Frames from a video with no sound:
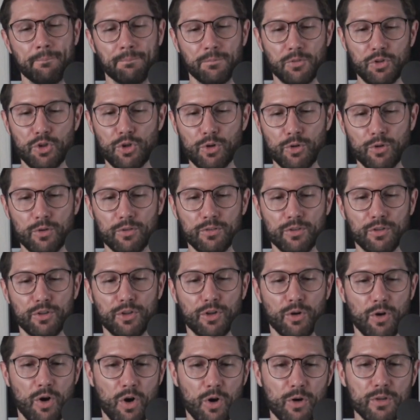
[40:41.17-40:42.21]

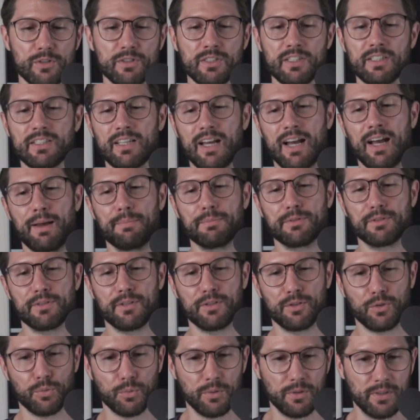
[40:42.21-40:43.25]
your artsy types that
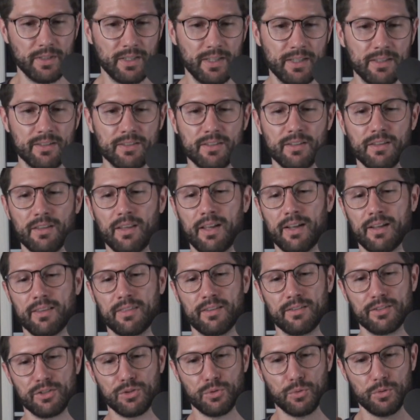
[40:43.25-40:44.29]
are really into like the
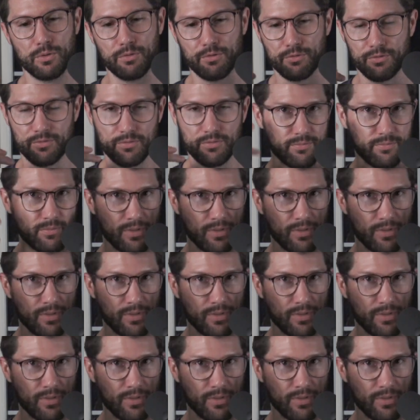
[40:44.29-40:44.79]
sort of